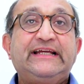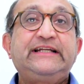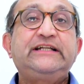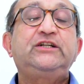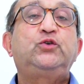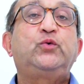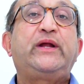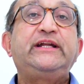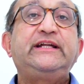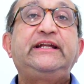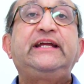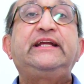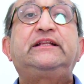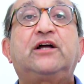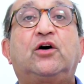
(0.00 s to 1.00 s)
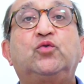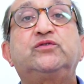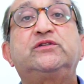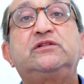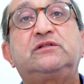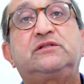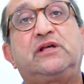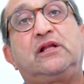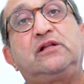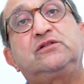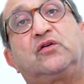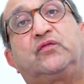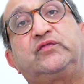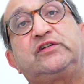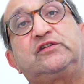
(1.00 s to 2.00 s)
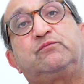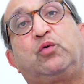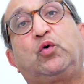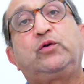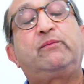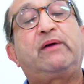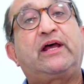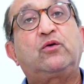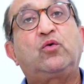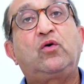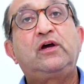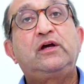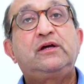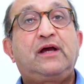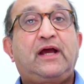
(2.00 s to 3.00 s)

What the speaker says: in 20,000 cells of this bone marrow